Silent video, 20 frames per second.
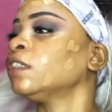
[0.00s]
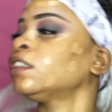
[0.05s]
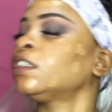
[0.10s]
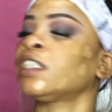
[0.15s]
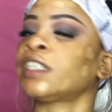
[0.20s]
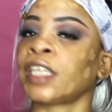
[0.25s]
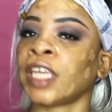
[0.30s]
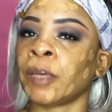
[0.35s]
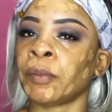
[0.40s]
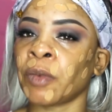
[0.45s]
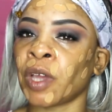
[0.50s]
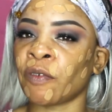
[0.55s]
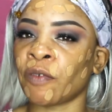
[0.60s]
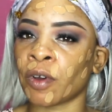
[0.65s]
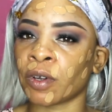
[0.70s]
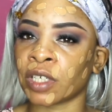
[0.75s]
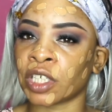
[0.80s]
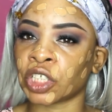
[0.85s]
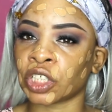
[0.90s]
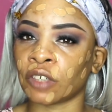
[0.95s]
To keep your
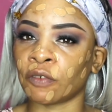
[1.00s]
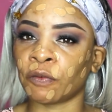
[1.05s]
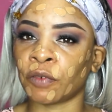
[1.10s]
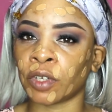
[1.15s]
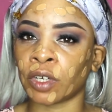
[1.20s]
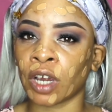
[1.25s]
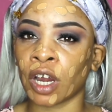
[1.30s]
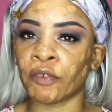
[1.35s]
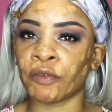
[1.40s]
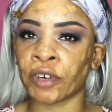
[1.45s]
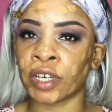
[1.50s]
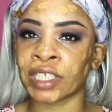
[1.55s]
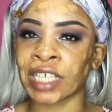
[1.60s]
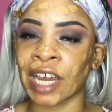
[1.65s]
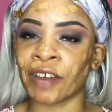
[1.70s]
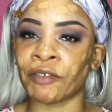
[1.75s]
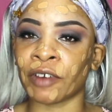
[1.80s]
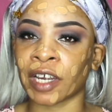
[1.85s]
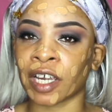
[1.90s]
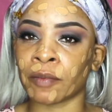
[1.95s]
foundation full coverage,
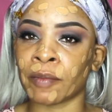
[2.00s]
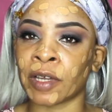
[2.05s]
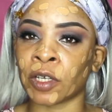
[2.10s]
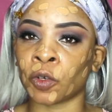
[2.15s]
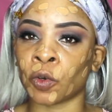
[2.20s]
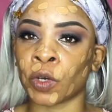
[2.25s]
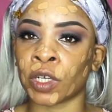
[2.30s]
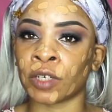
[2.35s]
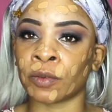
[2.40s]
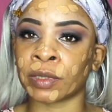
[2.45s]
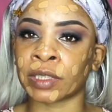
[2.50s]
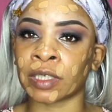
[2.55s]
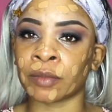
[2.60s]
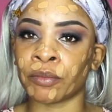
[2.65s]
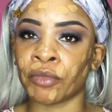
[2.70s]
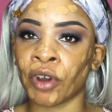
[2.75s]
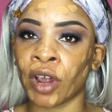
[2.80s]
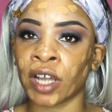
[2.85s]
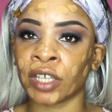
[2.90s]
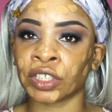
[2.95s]
I recommend going in with a
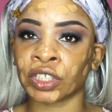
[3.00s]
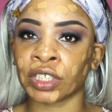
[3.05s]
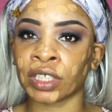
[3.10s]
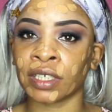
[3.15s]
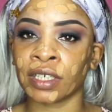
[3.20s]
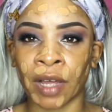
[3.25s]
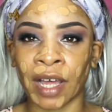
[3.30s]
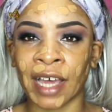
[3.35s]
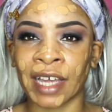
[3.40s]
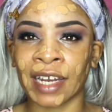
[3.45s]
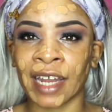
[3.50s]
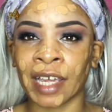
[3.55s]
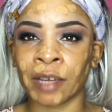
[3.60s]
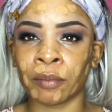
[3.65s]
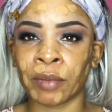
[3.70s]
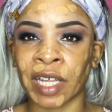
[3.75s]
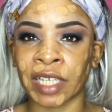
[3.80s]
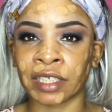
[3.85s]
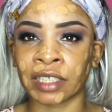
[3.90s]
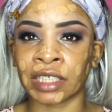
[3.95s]
brush. I
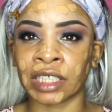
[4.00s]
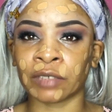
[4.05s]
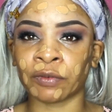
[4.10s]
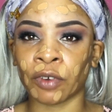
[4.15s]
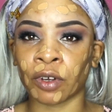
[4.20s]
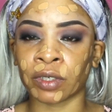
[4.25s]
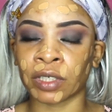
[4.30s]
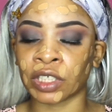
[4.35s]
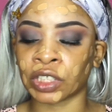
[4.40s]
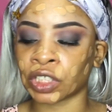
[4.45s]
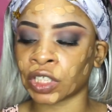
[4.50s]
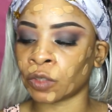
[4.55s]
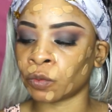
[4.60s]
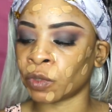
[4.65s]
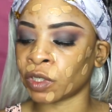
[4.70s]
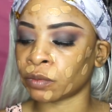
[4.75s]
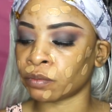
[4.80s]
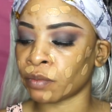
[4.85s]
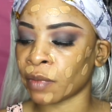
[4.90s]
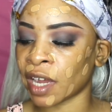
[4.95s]
like blending this foundation
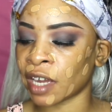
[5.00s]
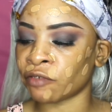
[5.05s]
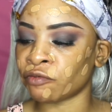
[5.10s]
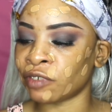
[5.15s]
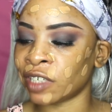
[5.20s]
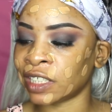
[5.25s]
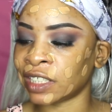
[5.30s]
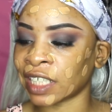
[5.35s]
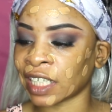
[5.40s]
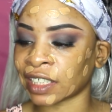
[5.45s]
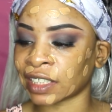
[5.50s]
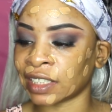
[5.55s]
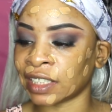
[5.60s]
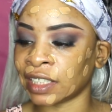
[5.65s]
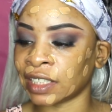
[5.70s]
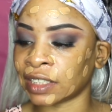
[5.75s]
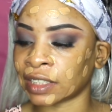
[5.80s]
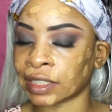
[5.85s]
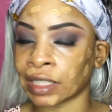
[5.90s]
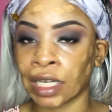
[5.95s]
with my Real
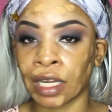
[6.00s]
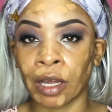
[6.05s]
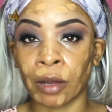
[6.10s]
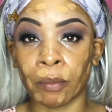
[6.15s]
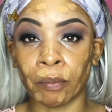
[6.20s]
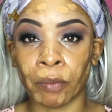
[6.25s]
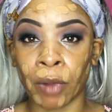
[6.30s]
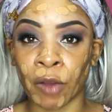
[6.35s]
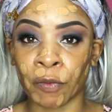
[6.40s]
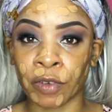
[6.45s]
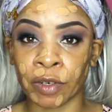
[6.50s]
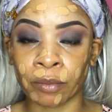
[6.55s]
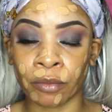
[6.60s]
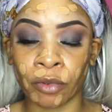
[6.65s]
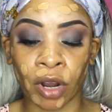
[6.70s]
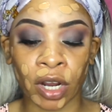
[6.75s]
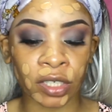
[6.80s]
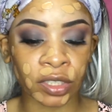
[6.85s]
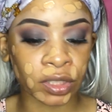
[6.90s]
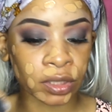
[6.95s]
Techniques buffing
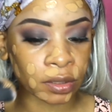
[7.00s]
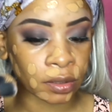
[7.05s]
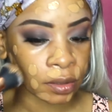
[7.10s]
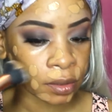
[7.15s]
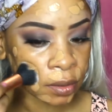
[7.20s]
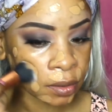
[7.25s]
brush.